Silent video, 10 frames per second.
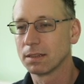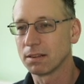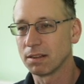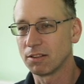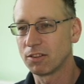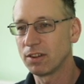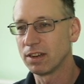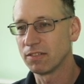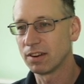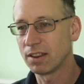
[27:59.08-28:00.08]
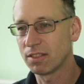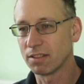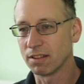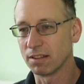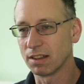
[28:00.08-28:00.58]
see, it's doing if length
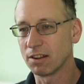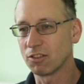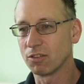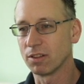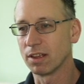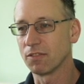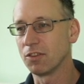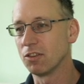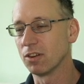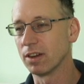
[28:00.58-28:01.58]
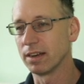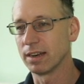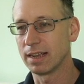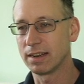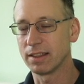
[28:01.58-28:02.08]
and then it's doing that view line,
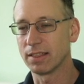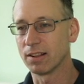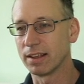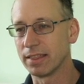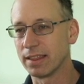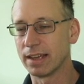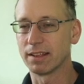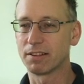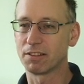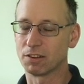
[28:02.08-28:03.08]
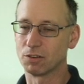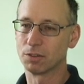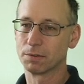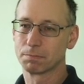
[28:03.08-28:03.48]
edit line there. So